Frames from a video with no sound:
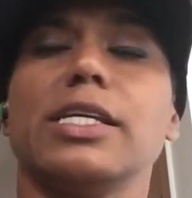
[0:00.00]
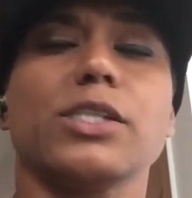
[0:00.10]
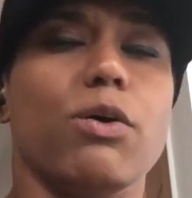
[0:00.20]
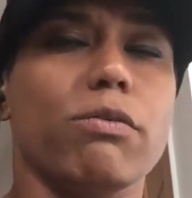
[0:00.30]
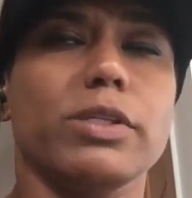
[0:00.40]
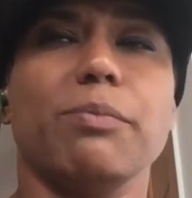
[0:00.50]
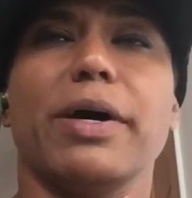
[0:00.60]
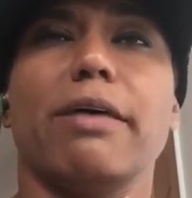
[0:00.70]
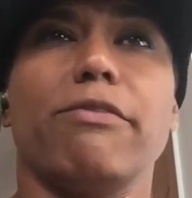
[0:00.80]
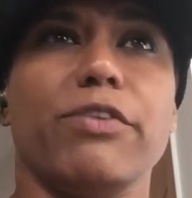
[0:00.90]
and it's only
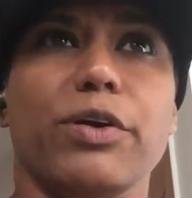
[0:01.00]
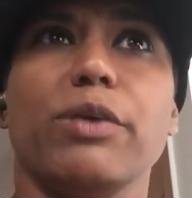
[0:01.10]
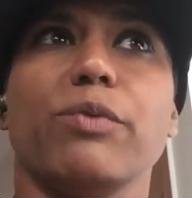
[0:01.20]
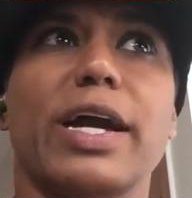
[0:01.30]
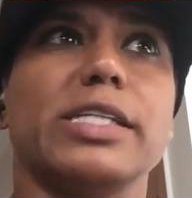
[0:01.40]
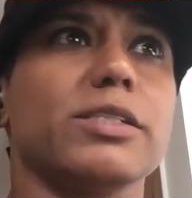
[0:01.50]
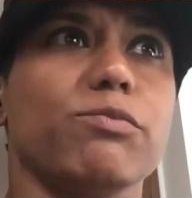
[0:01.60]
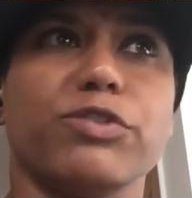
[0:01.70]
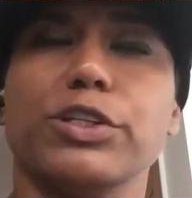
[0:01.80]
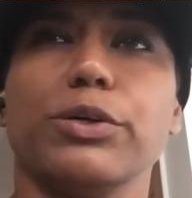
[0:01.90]
by a very
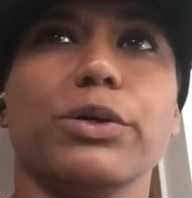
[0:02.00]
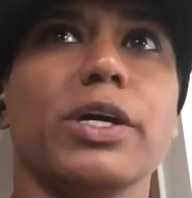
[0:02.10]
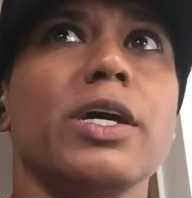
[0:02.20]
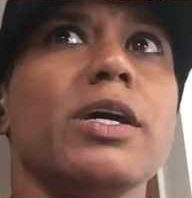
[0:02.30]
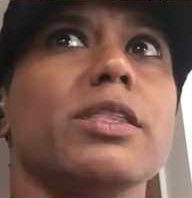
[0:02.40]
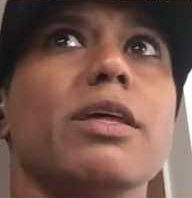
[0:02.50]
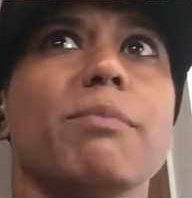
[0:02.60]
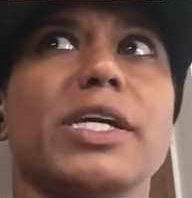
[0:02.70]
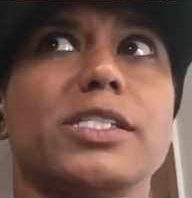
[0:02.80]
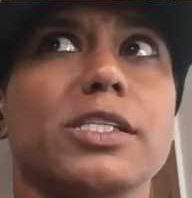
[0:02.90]
random fluke
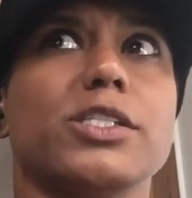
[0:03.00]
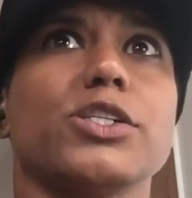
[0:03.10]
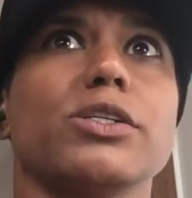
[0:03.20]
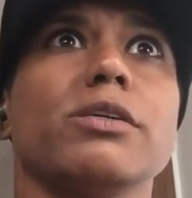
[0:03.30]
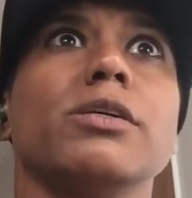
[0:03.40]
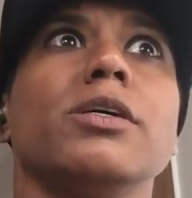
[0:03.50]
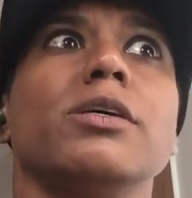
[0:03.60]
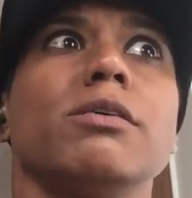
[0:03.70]
that my sister